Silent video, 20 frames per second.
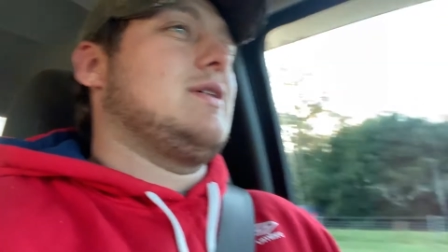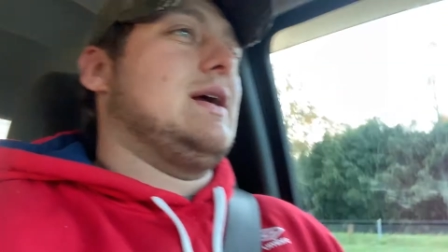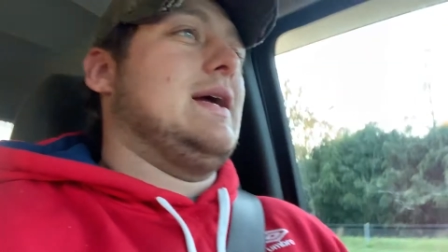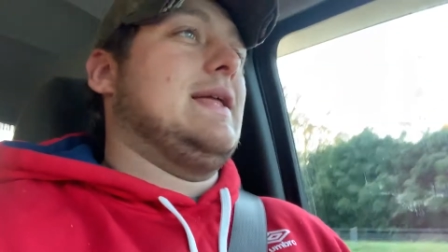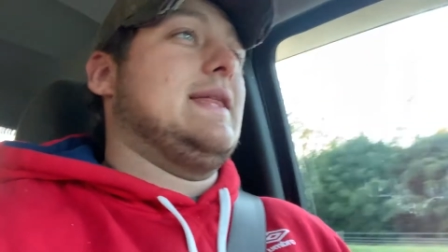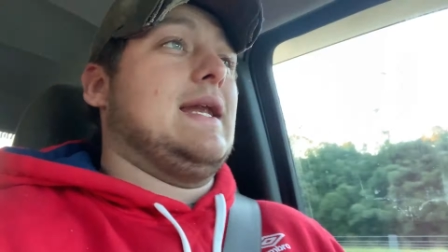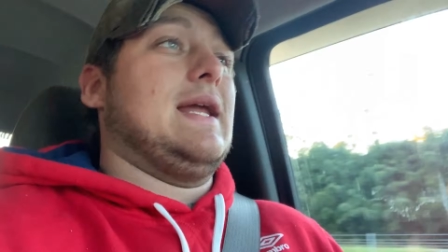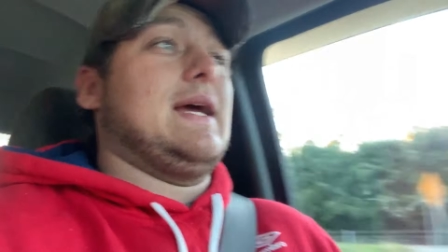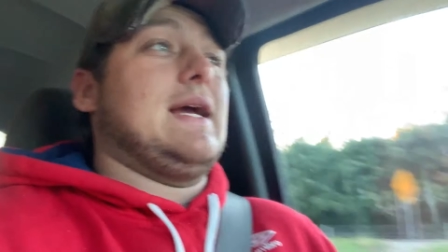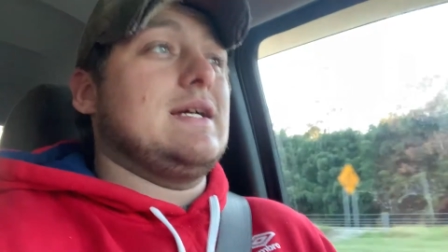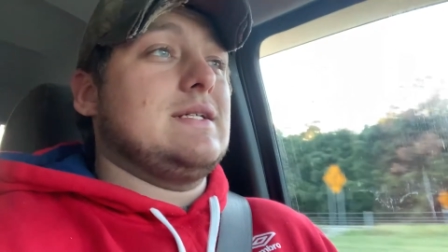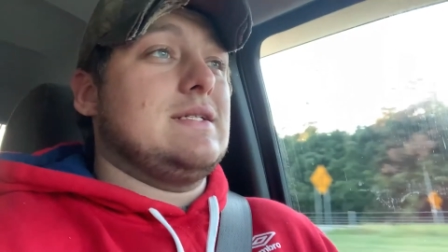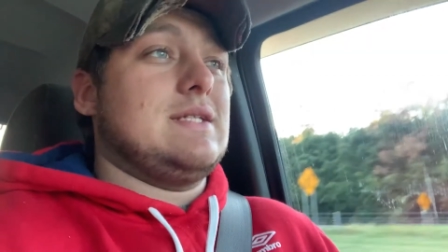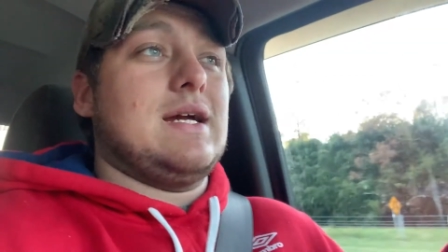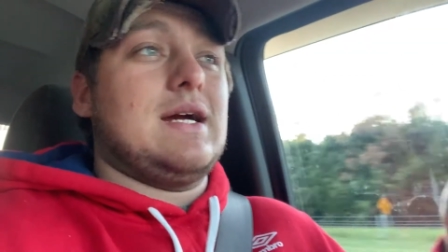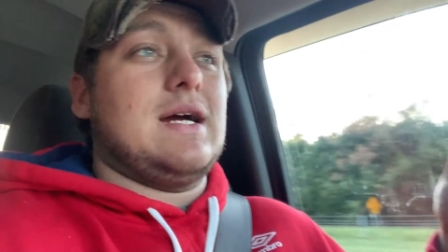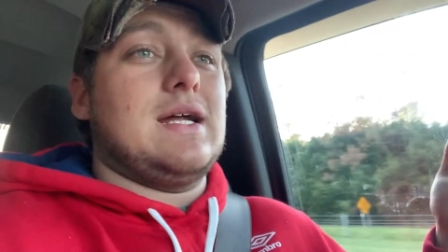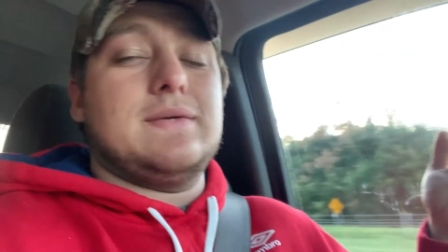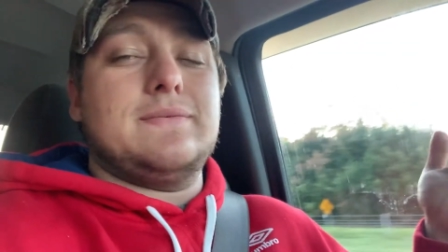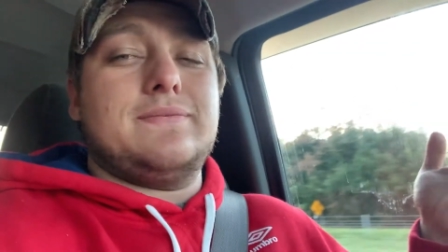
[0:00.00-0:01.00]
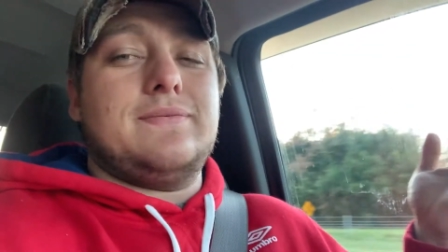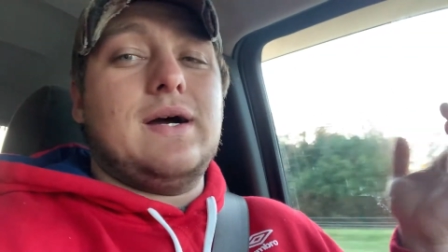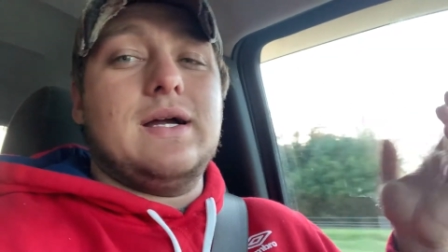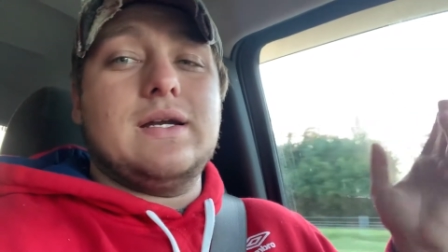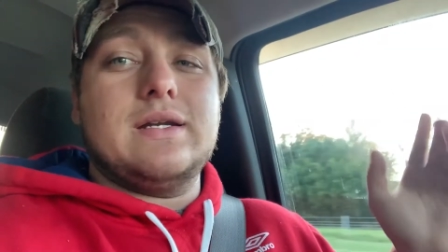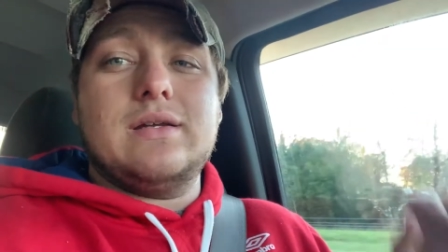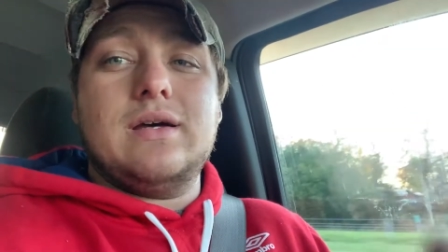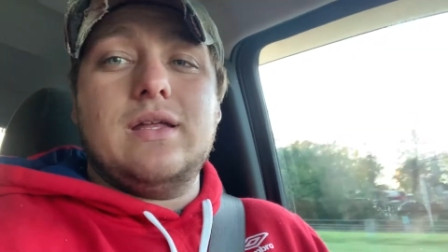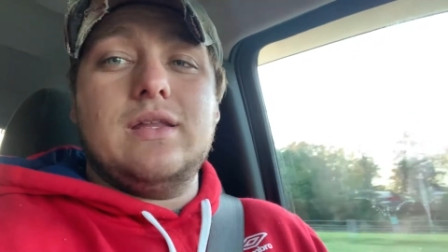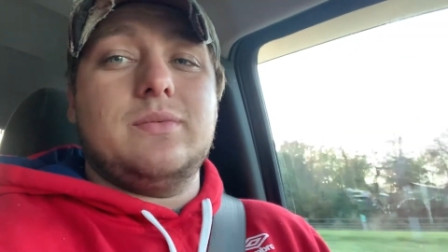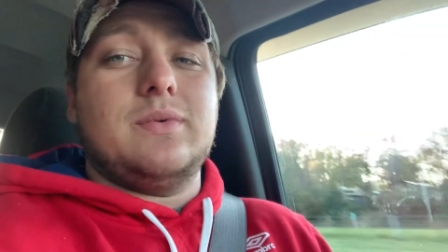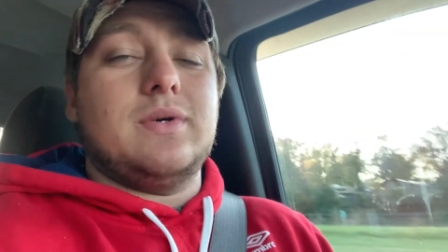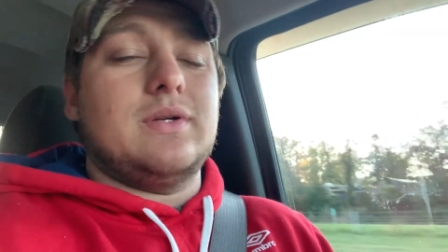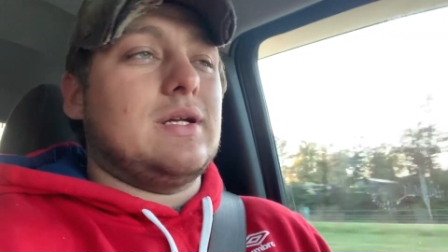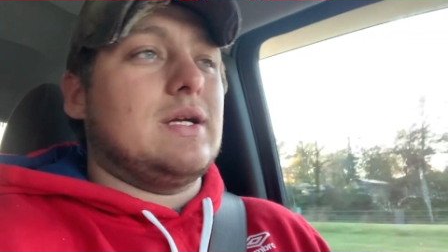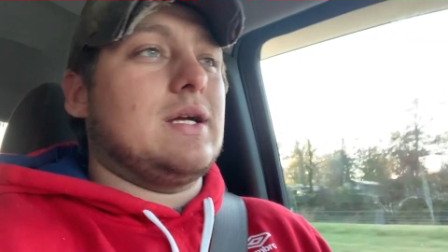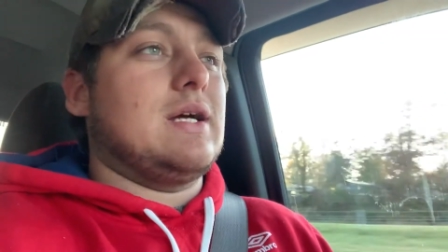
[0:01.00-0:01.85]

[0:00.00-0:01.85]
And then I guess I gotta find another one.